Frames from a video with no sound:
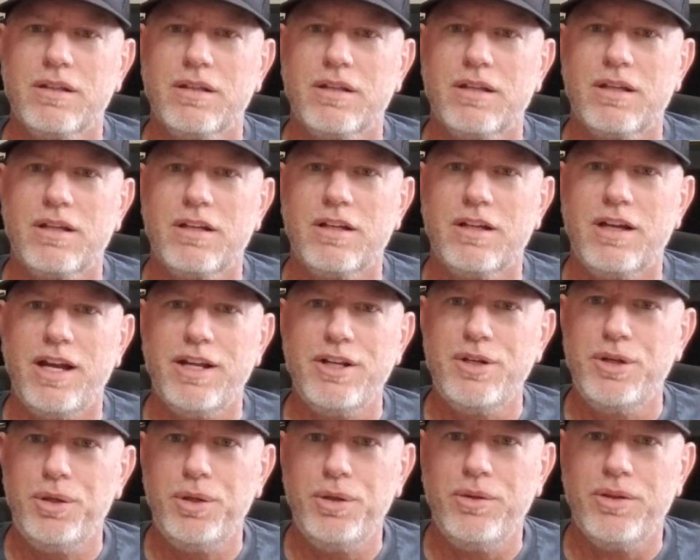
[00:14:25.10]
I
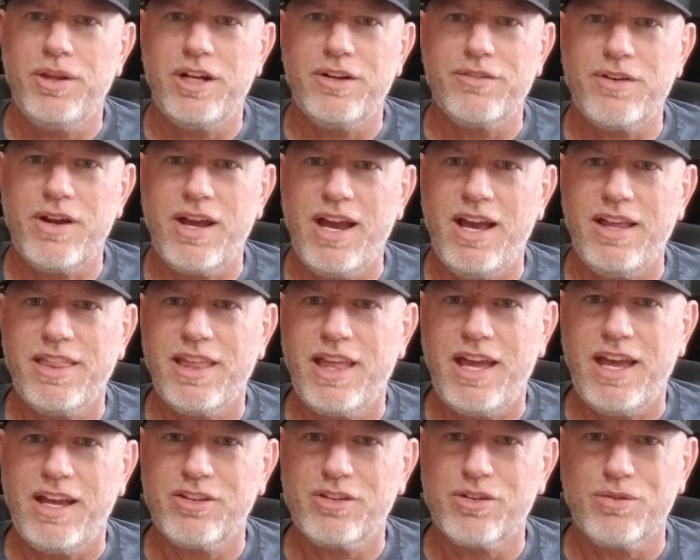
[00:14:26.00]
knew that if I had
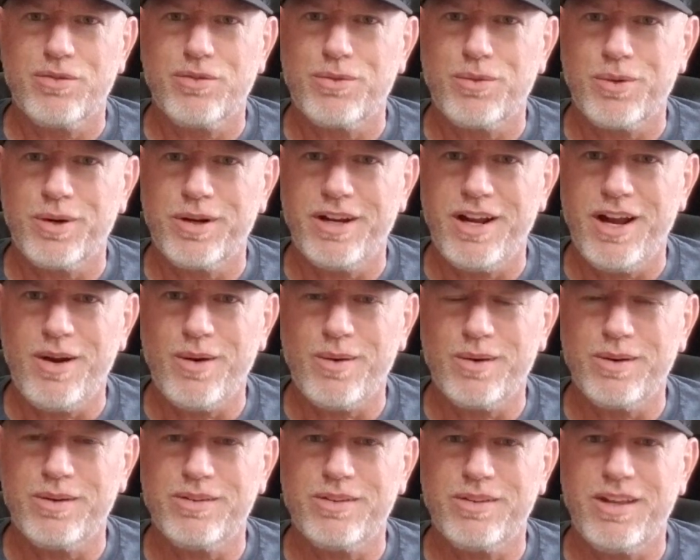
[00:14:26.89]
that extra 40
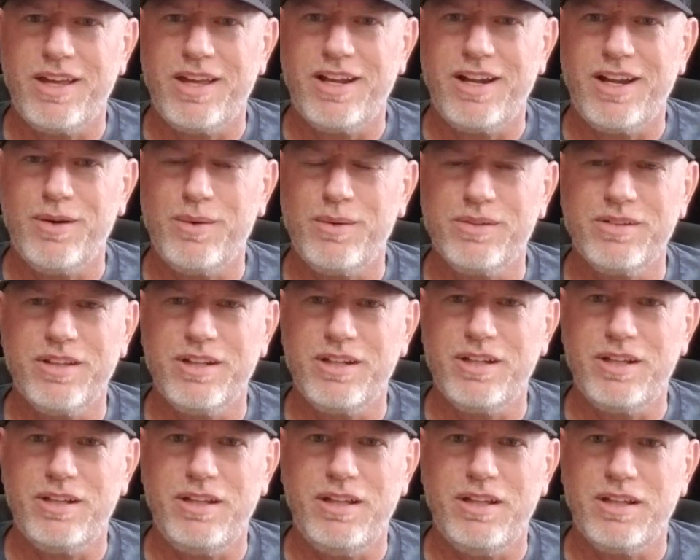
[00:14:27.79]
hours, that I was going
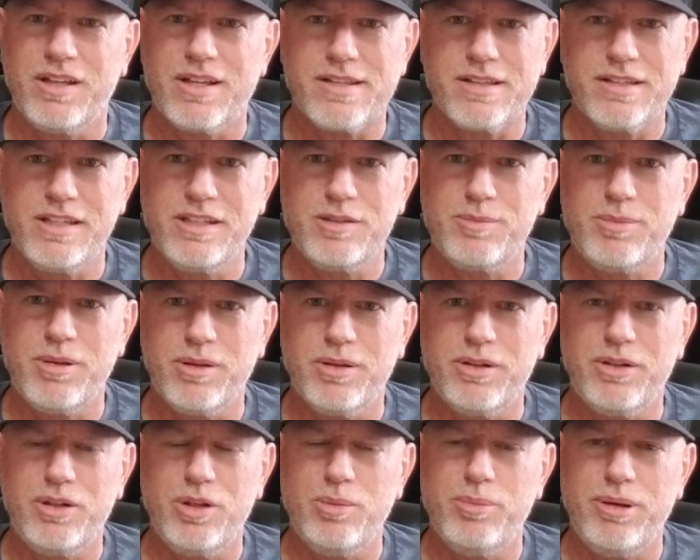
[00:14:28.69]
to at least be able
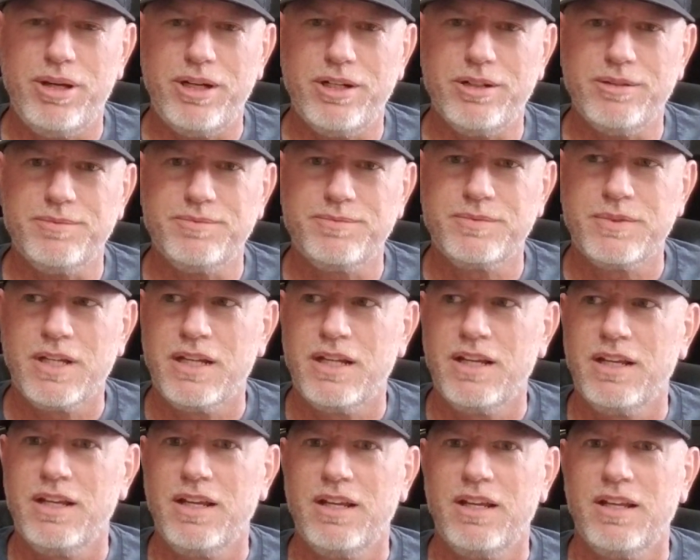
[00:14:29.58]
to do better.
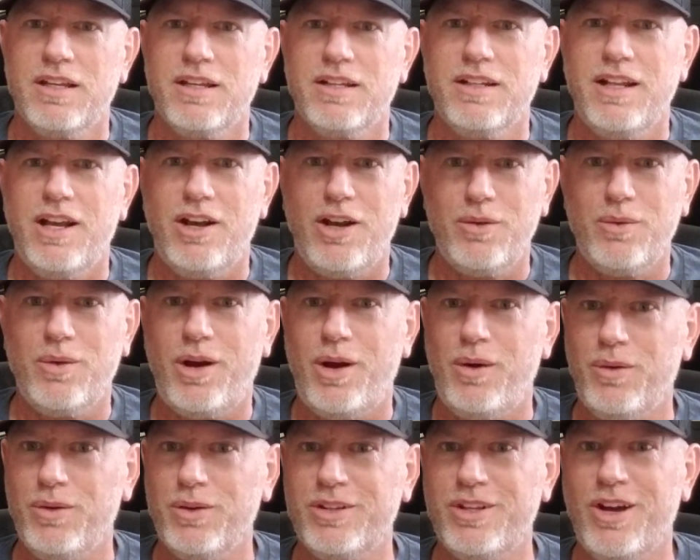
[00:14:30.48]
Now, I
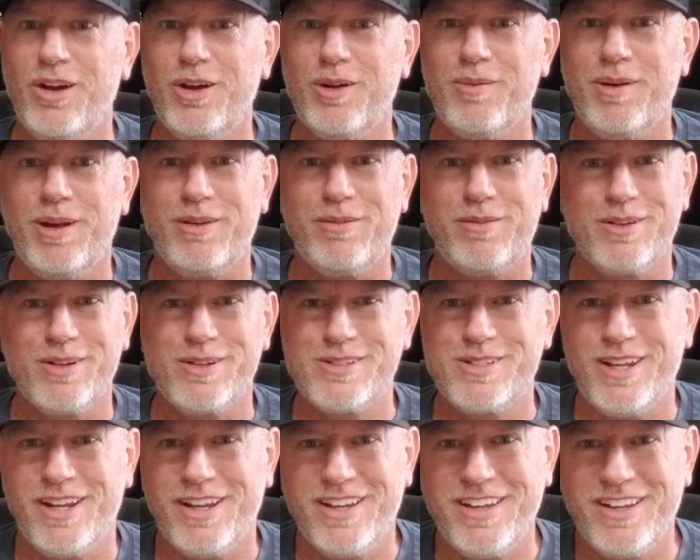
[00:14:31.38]
will talk about it for a
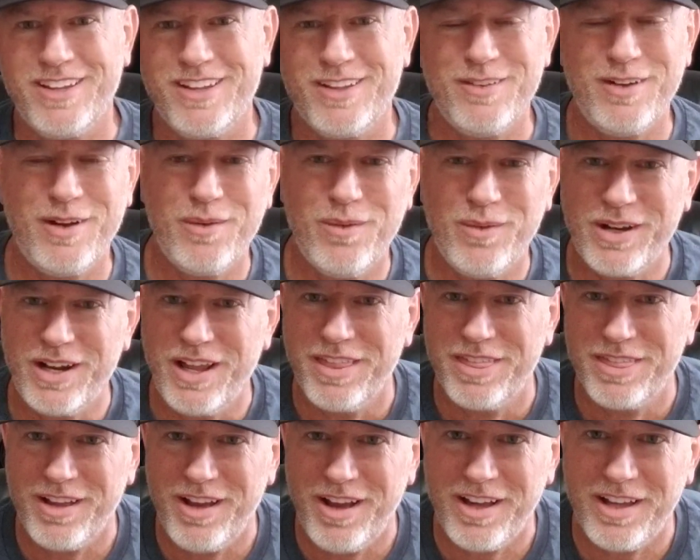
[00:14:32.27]
second about what I
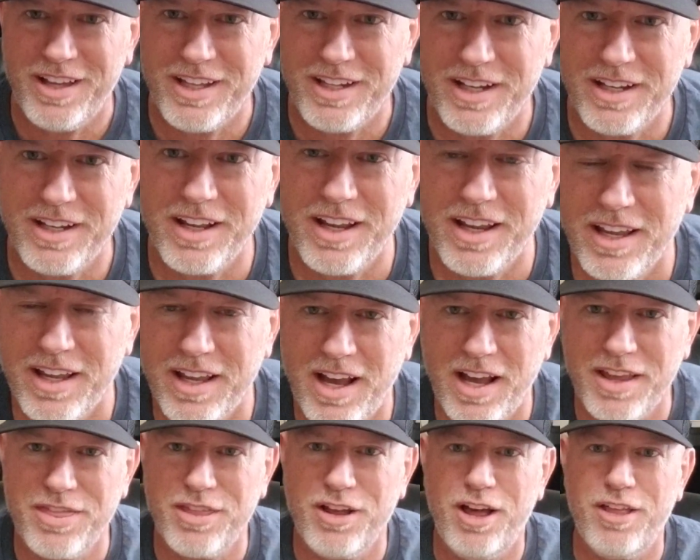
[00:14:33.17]
thought, and
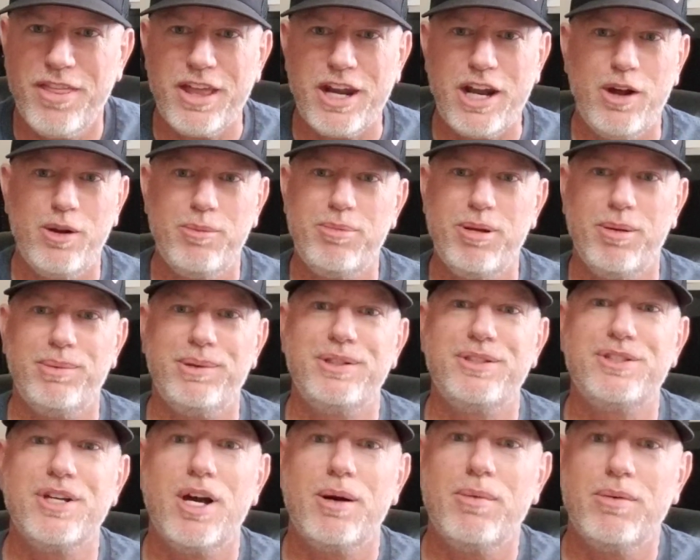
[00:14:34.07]
I thought that I'd be able to
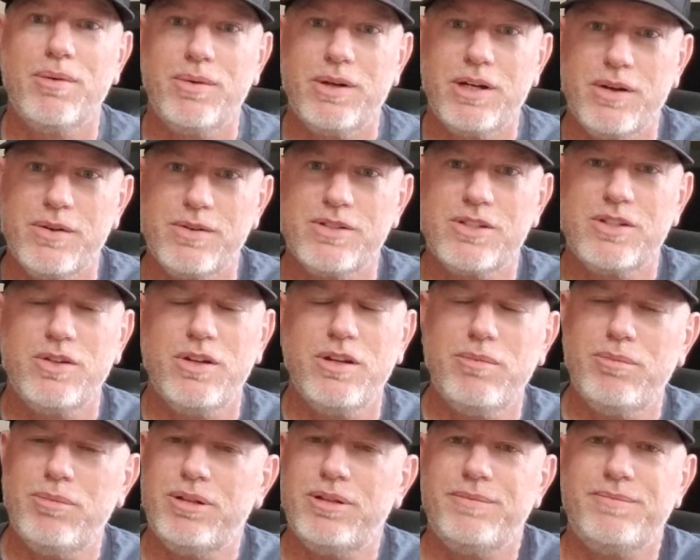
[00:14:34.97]
double what I was
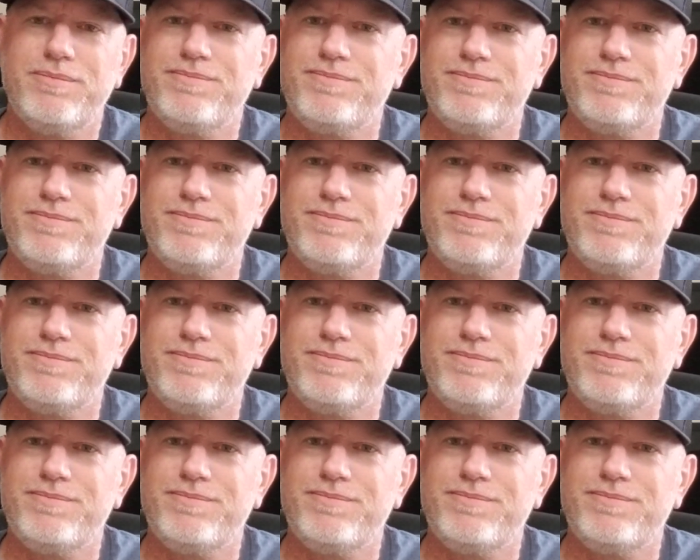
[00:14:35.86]
doing, but